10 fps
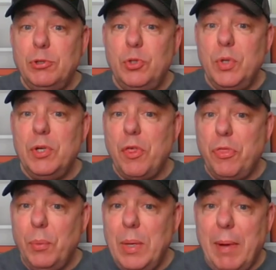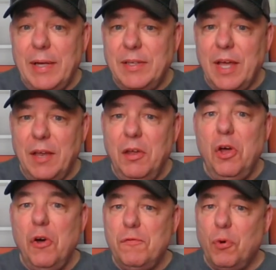puts you into the 3x10
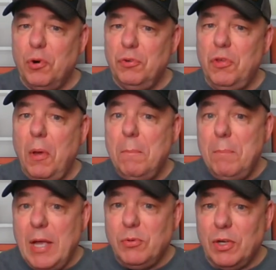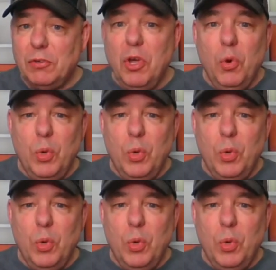force matrix,